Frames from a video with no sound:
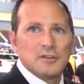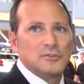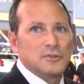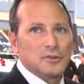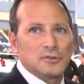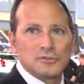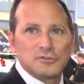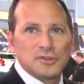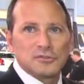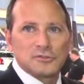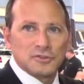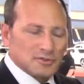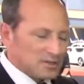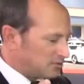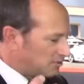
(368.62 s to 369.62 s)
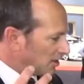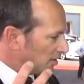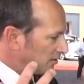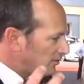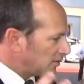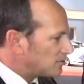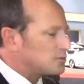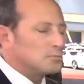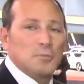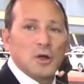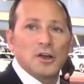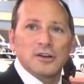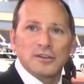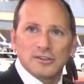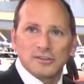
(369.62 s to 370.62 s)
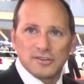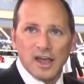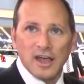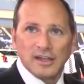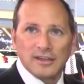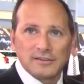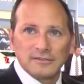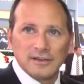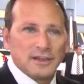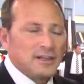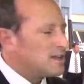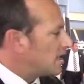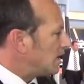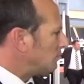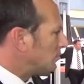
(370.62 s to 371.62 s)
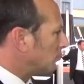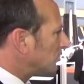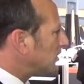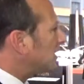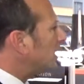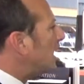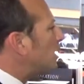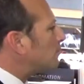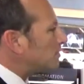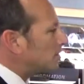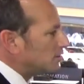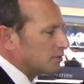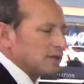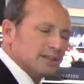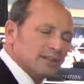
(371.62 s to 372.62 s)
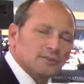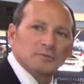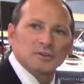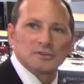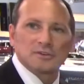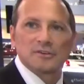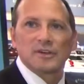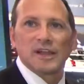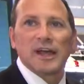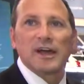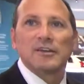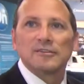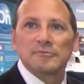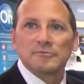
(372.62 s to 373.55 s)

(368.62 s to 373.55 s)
So it's a smart design, and we're really happy the way this one turned out.